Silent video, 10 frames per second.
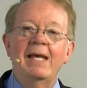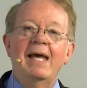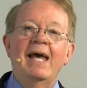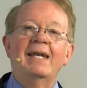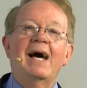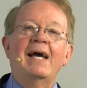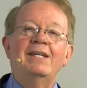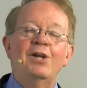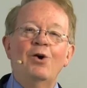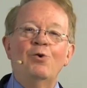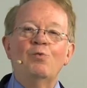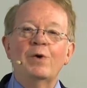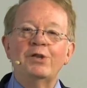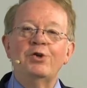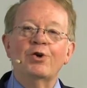And I know
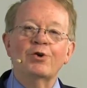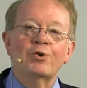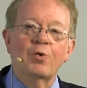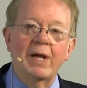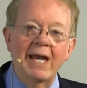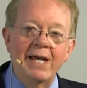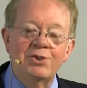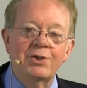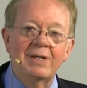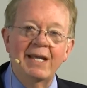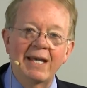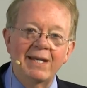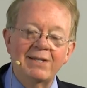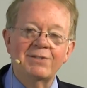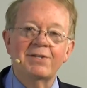with your creation, it
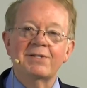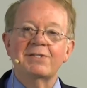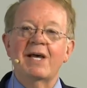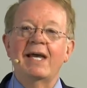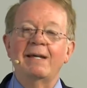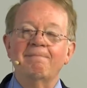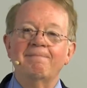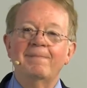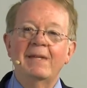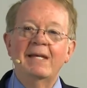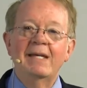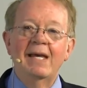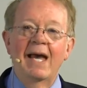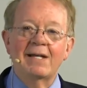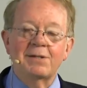is the same.
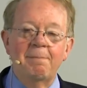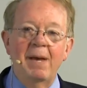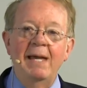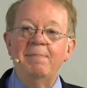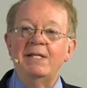As a baby